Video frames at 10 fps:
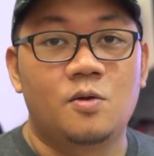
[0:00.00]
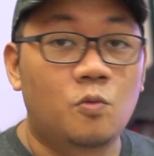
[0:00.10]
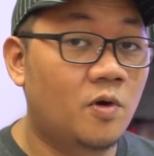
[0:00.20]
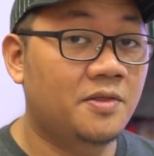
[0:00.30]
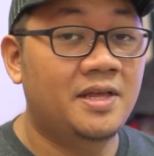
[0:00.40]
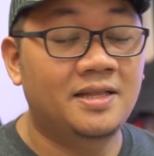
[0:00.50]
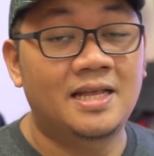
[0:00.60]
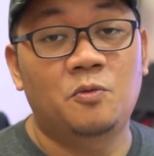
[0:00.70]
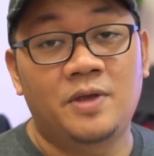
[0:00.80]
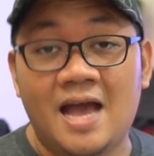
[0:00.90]
One thing
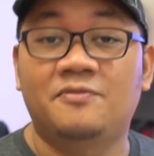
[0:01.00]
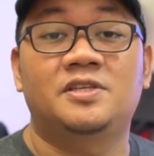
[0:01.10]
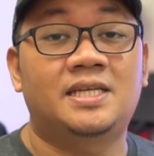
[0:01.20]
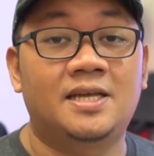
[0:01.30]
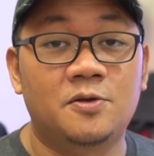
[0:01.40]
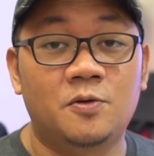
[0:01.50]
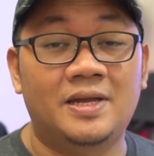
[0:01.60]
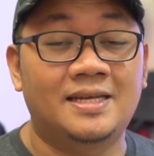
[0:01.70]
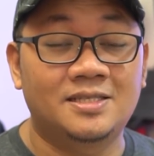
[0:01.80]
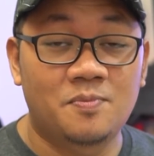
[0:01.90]
that we have to say though
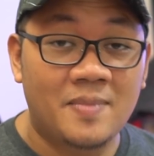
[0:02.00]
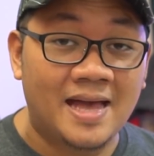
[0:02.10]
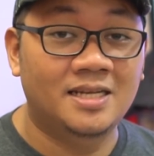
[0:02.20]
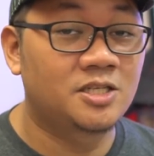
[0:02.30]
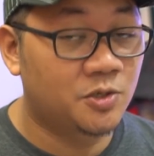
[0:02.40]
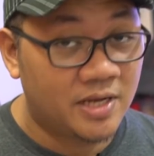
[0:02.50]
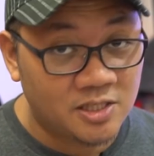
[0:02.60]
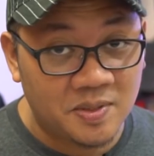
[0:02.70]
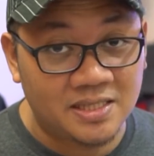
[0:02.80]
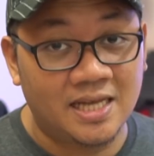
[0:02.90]
is manage your
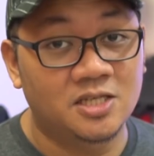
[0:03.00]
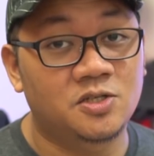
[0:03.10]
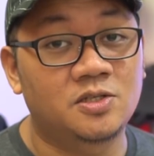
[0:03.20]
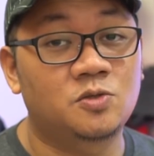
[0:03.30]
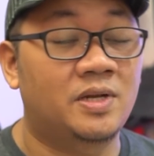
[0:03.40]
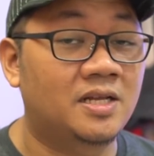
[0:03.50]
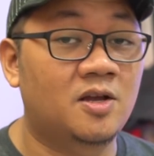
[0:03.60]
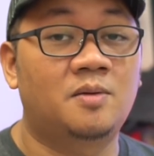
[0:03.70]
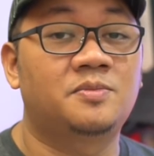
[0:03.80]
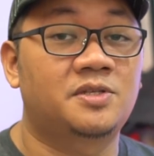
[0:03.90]
expectations when it
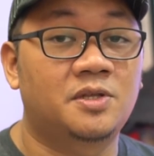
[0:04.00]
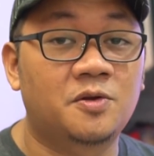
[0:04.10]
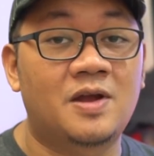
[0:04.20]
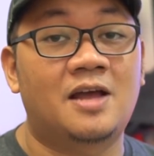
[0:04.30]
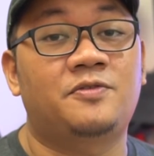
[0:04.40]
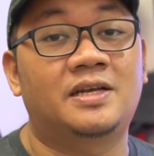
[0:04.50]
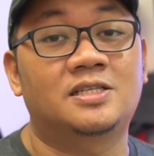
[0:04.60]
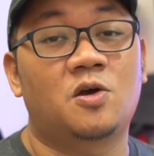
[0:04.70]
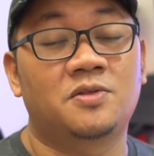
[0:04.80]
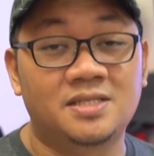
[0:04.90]
comes to the
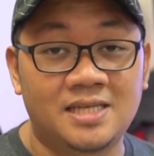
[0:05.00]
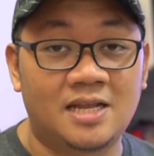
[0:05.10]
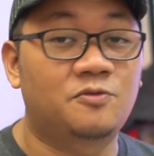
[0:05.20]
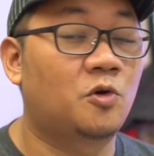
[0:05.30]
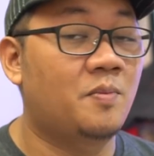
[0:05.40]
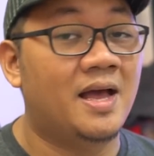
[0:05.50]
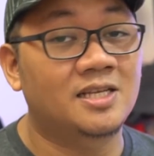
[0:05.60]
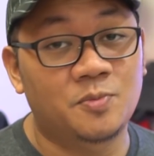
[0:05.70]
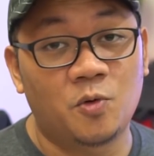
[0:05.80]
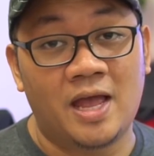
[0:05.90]
graphics on the Zenfone
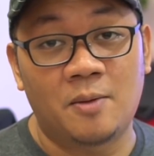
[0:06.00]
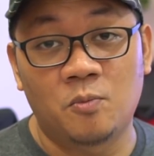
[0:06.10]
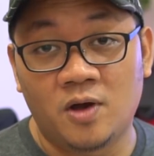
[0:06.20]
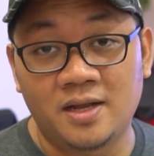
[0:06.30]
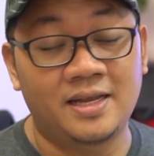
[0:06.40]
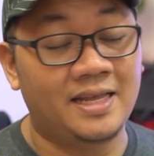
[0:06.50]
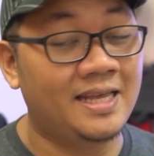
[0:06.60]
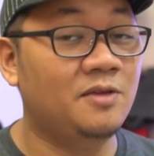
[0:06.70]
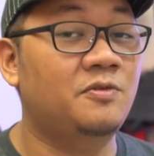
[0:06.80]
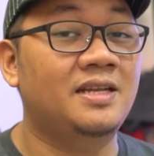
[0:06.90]
Max Pro M1,
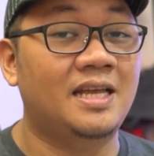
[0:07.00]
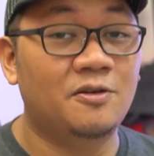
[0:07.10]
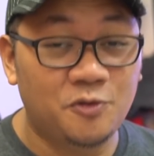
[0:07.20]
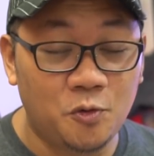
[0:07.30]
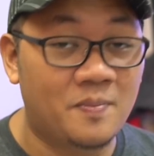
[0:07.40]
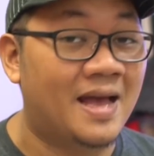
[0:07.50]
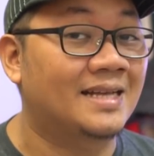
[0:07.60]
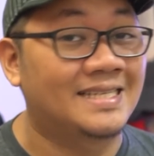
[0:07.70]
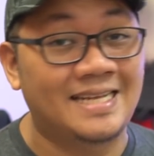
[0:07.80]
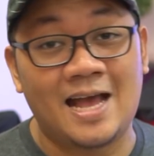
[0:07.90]
even if you
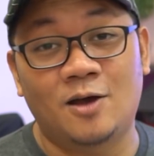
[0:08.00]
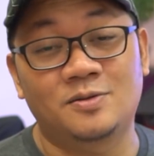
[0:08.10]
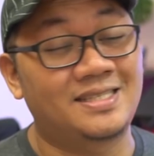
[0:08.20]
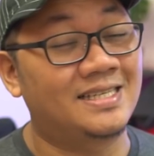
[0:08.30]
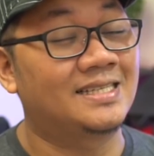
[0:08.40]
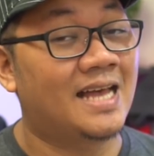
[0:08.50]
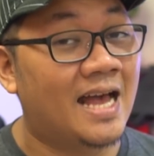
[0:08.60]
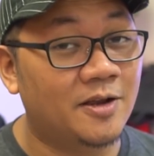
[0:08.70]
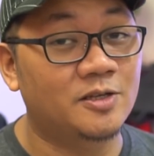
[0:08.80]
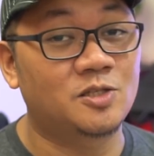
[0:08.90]
max it out, since
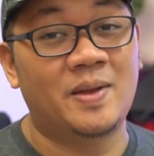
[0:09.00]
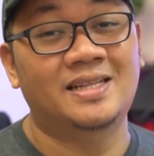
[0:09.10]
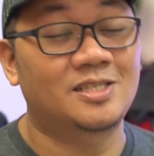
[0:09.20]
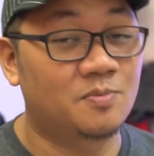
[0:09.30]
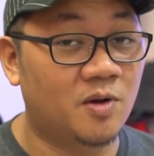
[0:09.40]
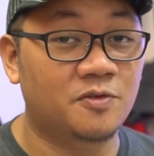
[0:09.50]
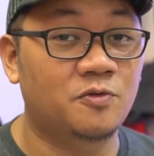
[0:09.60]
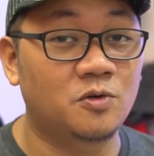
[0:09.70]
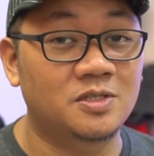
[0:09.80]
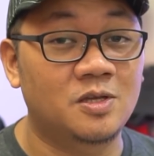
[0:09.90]
higher spec
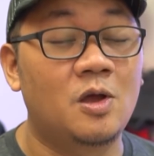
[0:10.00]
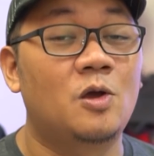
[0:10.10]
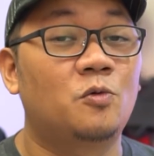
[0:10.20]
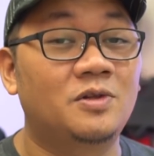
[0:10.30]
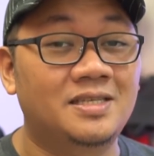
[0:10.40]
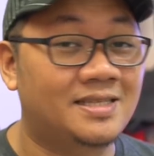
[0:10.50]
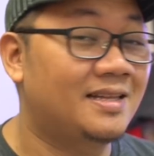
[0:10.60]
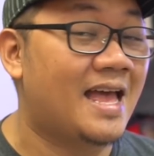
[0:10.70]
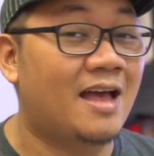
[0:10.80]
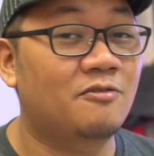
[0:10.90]
smartphones will
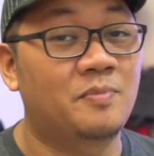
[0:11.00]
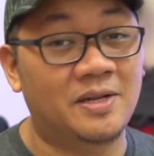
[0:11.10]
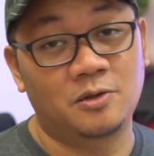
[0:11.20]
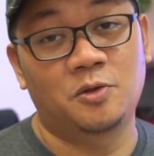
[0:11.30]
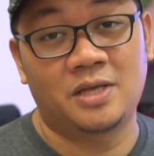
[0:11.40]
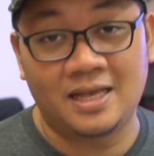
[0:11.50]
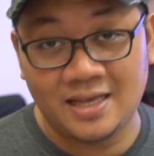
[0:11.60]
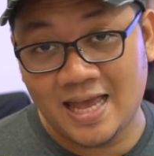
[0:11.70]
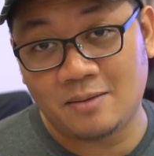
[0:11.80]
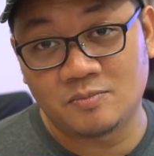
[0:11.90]
still have better looking
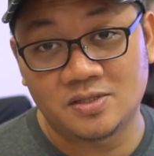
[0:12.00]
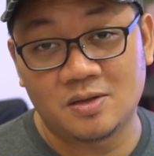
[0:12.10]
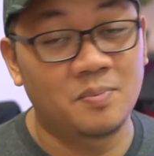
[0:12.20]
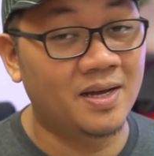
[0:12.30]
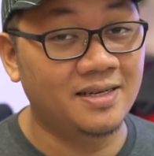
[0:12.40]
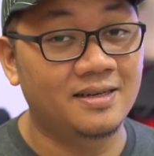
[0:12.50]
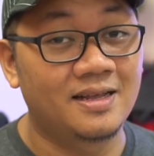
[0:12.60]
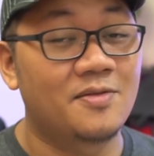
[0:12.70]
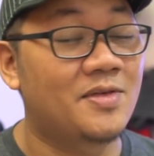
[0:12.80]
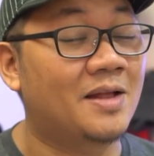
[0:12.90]
games. But
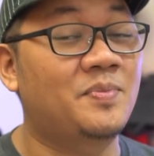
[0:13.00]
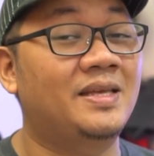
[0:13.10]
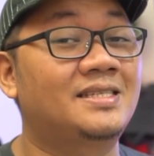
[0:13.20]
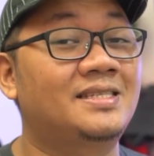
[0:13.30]
that being